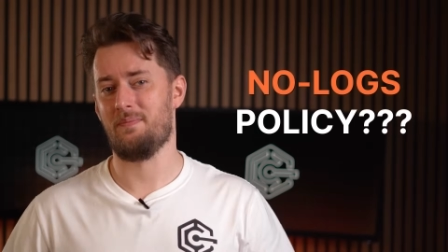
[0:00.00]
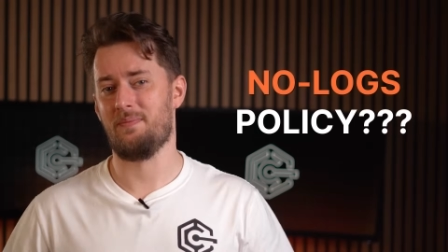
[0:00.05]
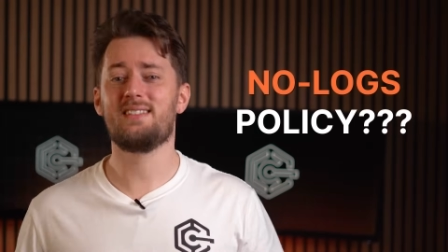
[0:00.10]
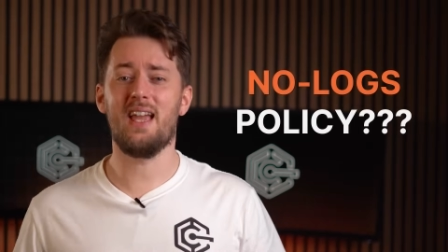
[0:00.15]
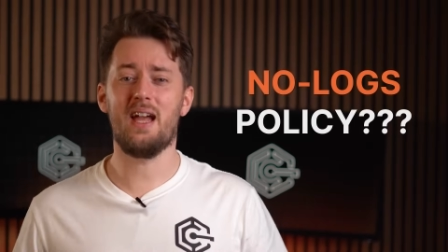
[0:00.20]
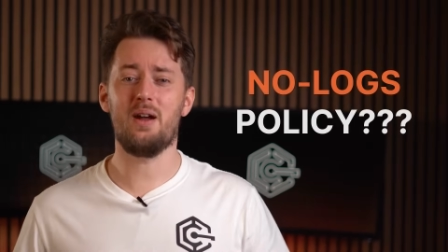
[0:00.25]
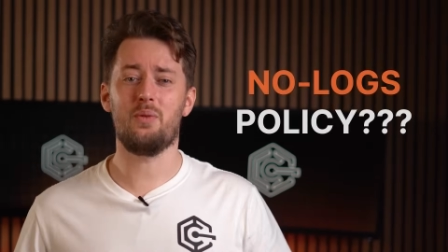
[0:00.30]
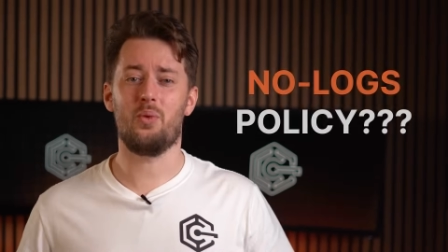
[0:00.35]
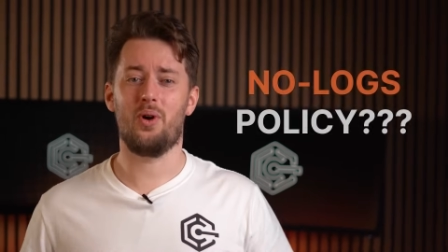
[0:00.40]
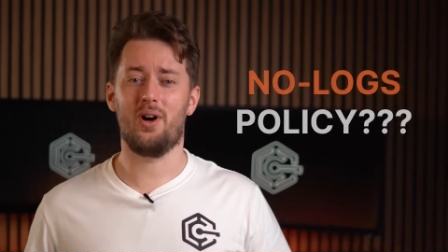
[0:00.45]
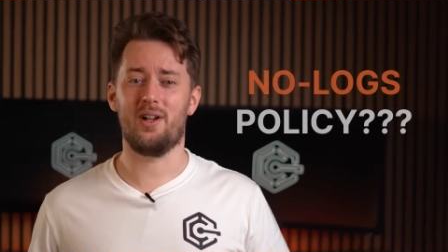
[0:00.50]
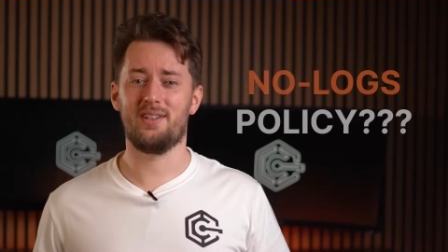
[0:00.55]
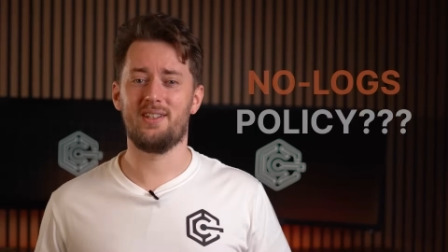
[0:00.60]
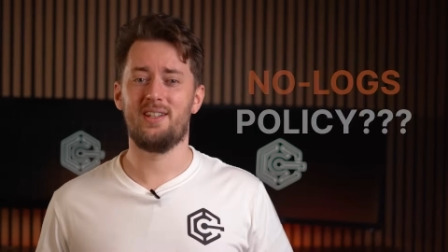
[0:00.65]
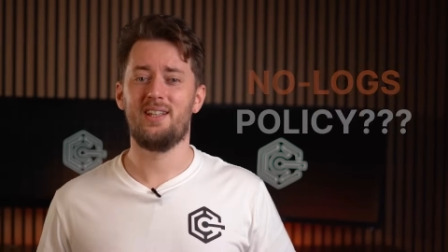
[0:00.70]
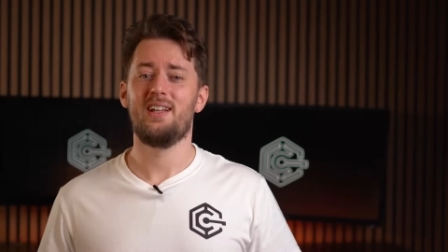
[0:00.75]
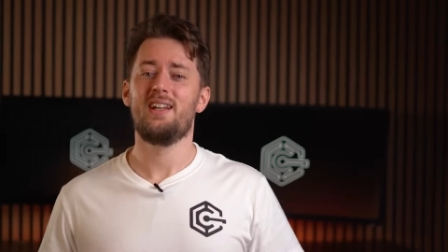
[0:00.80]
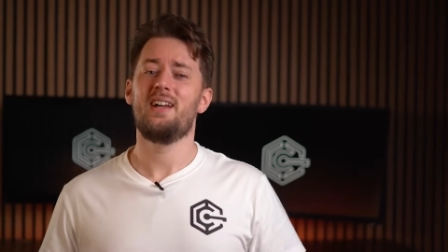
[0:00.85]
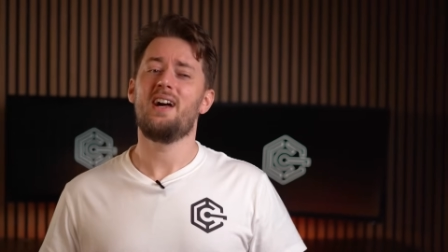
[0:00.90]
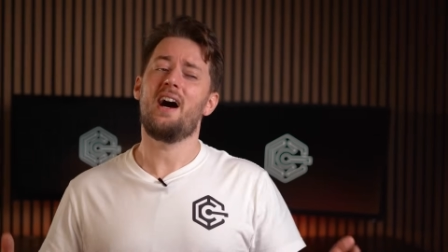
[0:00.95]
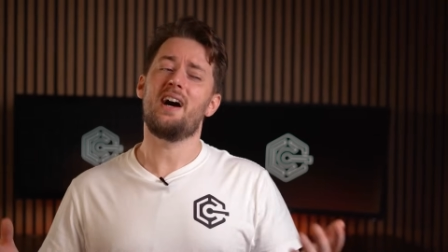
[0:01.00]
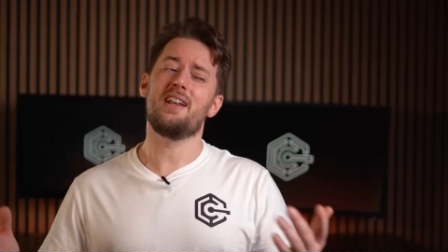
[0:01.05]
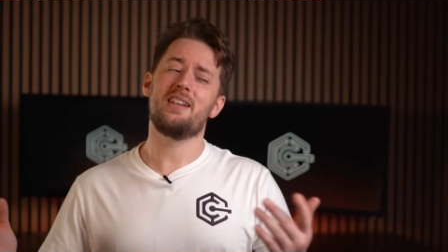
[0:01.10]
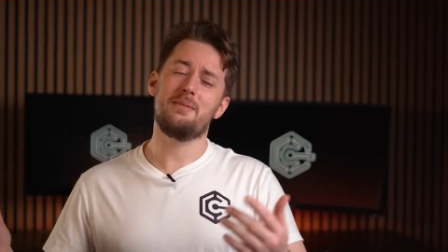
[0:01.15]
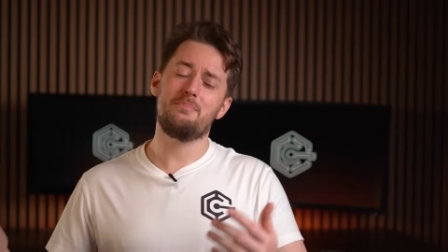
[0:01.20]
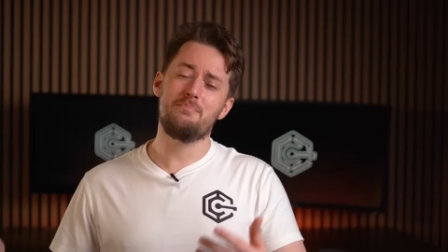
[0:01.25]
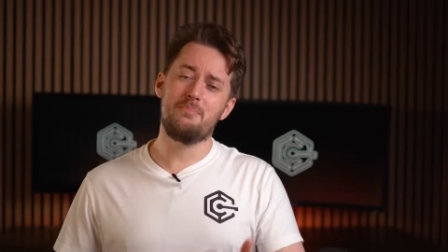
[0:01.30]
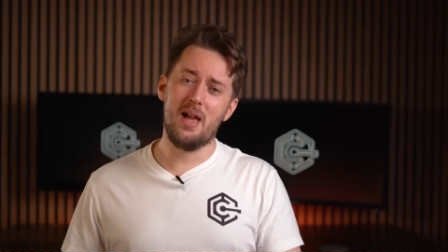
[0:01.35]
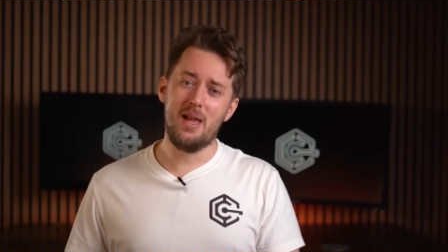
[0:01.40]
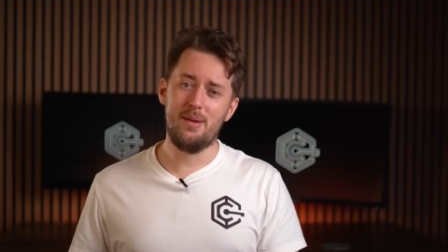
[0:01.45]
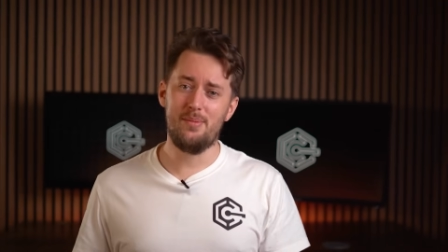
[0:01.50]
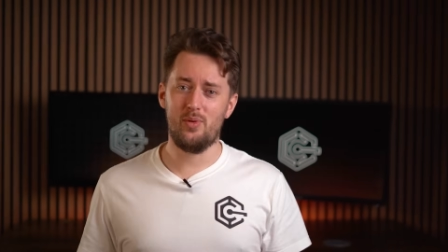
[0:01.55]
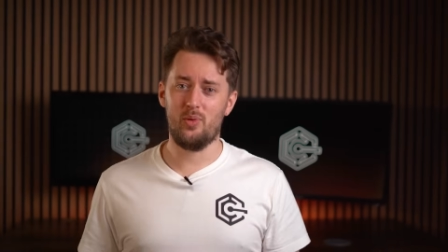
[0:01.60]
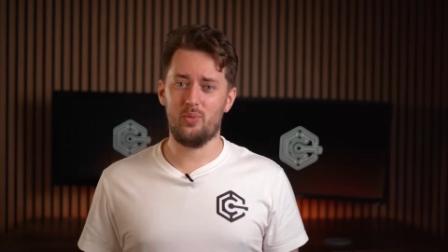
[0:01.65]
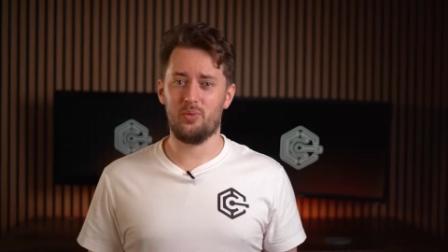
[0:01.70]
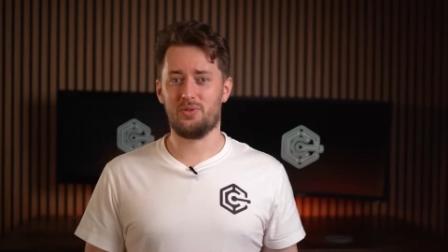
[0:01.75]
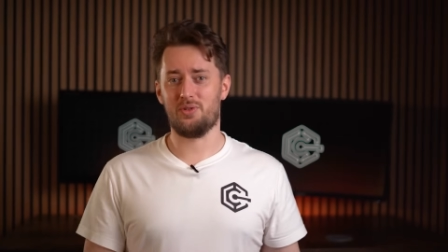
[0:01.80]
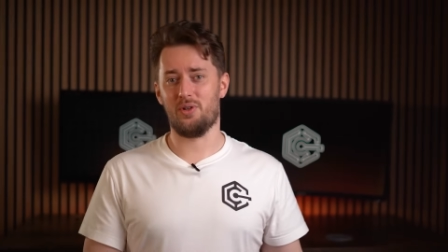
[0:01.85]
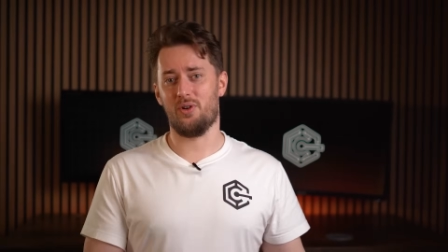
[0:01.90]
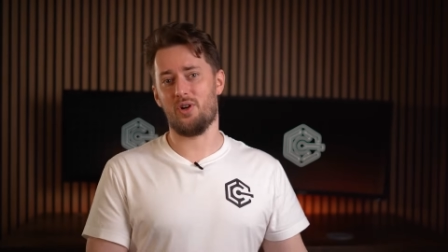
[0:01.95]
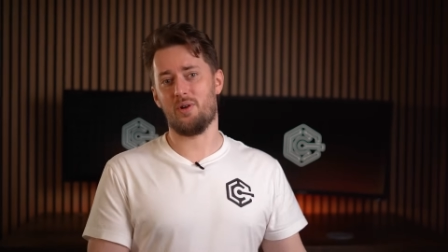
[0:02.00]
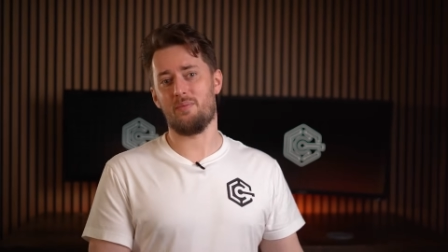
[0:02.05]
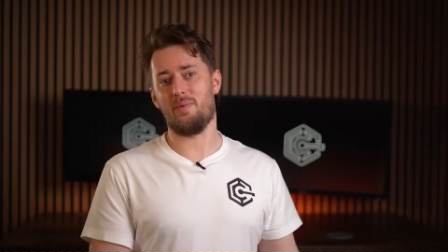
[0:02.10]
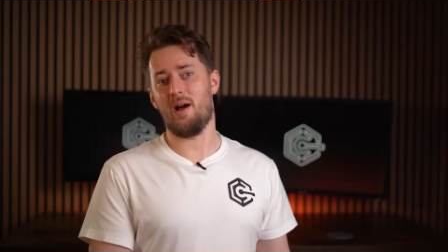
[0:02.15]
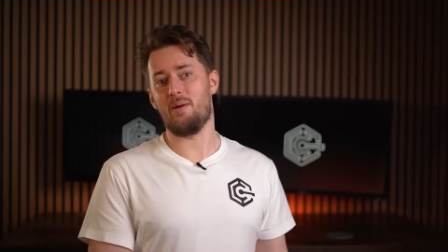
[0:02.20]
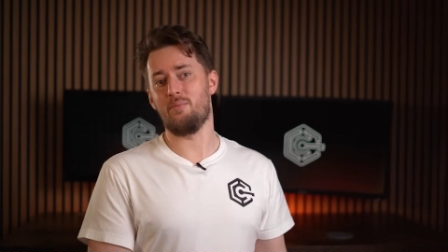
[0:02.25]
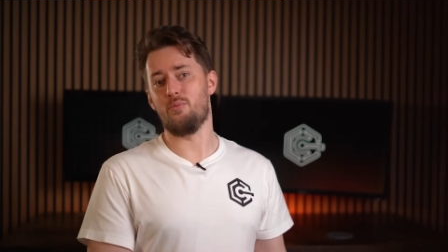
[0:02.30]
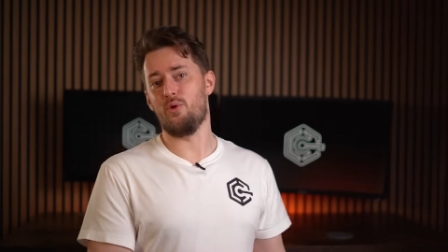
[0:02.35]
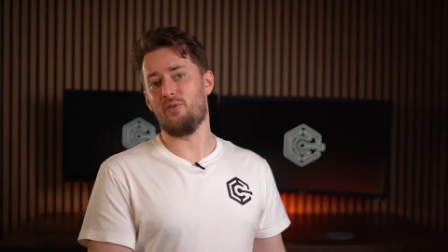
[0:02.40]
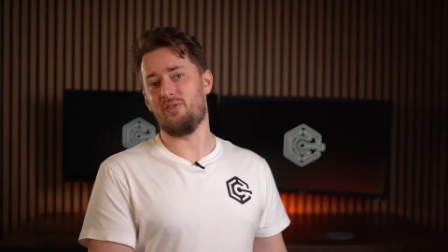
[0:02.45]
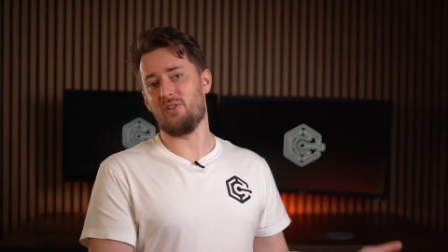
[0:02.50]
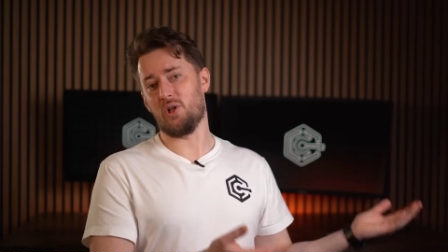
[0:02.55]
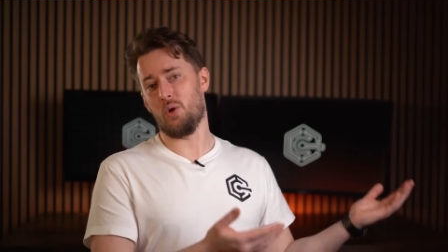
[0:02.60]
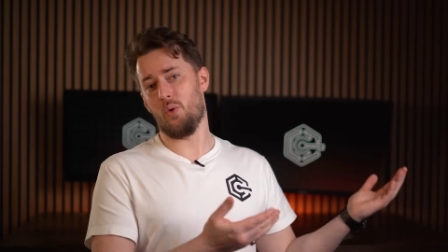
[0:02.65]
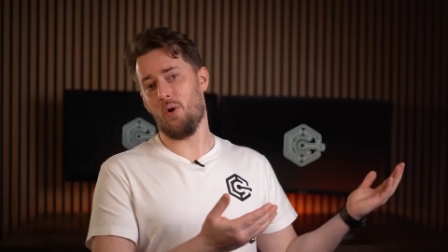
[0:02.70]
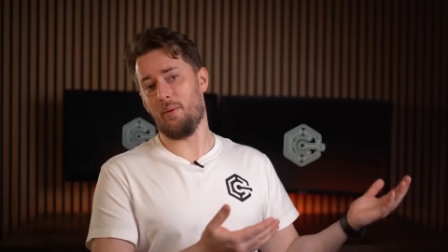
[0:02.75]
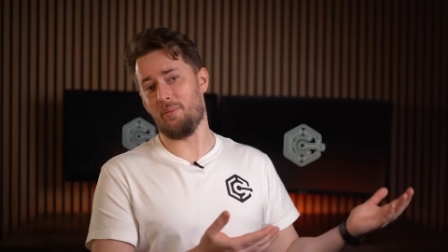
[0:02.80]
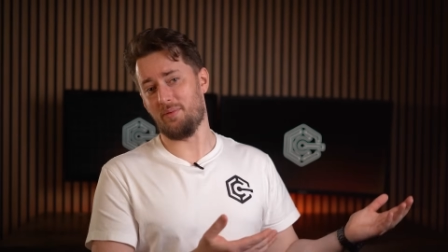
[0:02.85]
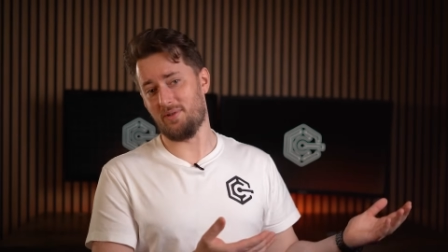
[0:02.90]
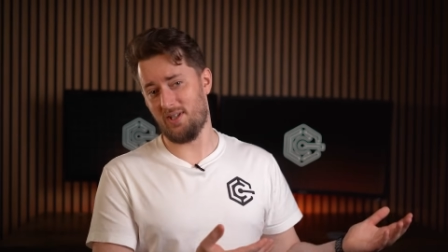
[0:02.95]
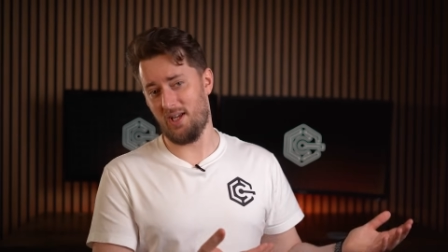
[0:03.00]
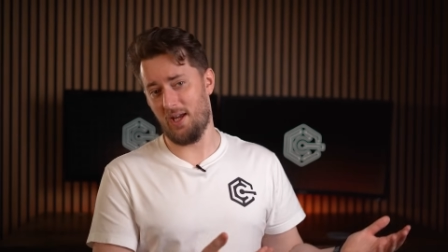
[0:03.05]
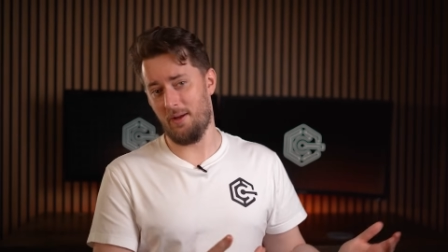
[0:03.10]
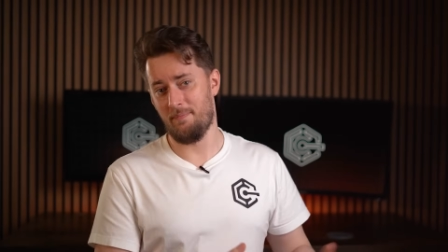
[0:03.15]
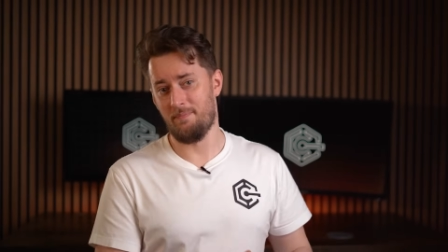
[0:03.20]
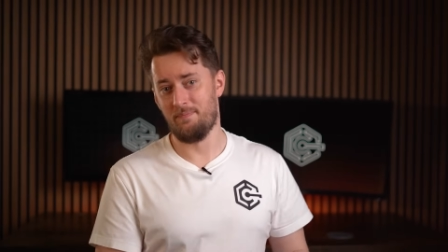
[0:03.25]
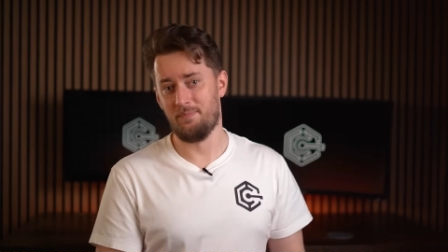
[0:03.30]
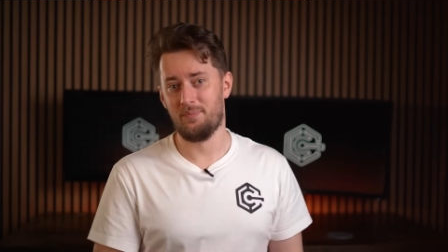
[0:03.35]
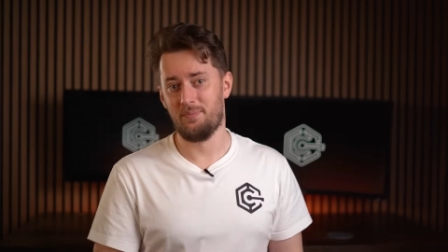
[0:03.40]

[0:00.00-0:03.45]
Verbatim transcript: Get one, and then maybe we'll talk about moving you up a tier.